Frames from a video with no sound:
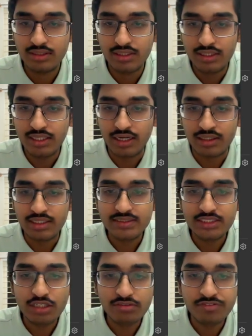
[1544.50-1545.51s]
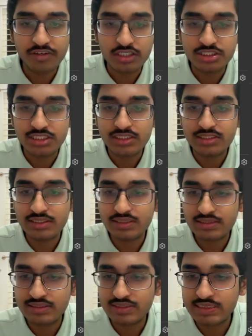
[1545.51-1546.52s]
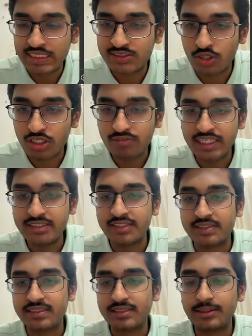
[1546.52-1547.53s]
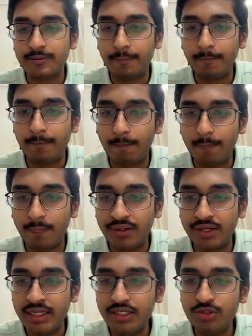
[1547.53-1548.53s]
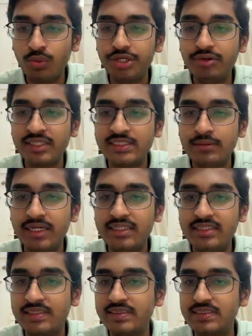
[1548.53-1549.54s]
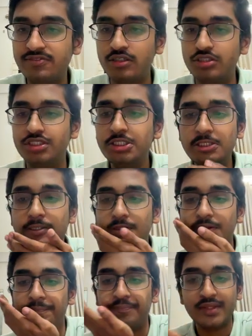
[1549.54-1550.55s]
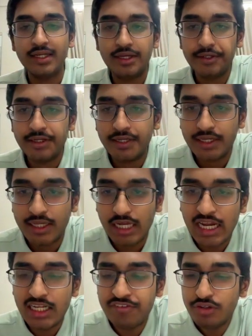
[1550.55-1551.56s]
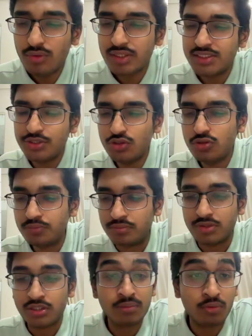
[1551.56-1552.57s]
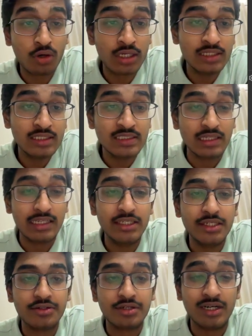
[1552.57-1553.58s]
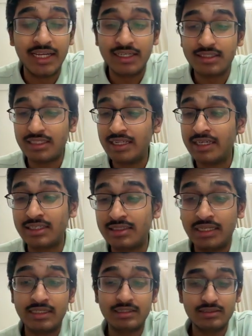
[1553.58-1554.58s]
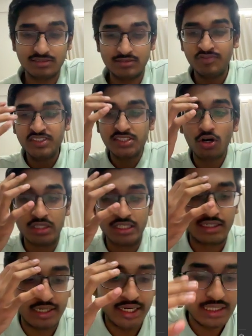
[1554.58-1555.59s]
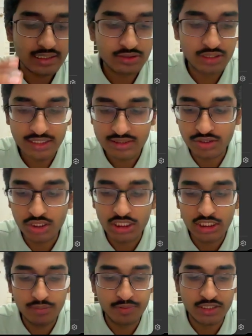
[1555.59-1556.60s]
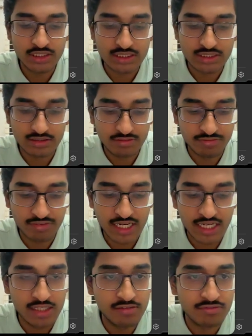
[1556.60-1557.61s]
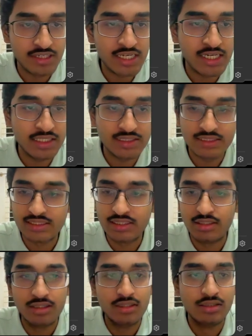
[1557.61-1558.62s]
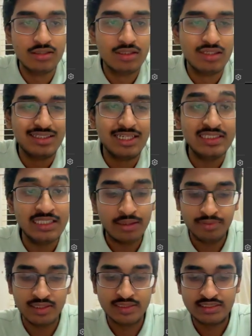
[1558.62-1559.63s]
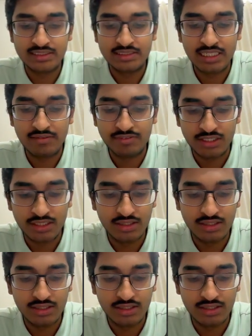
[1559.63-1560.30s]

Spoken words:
yeah, let's say you have a function that's sort of like this, right? You want to estimate this function, and if you assume your model is linear, like we saw that, right? So like 3 plus 5x, let's say plus 7.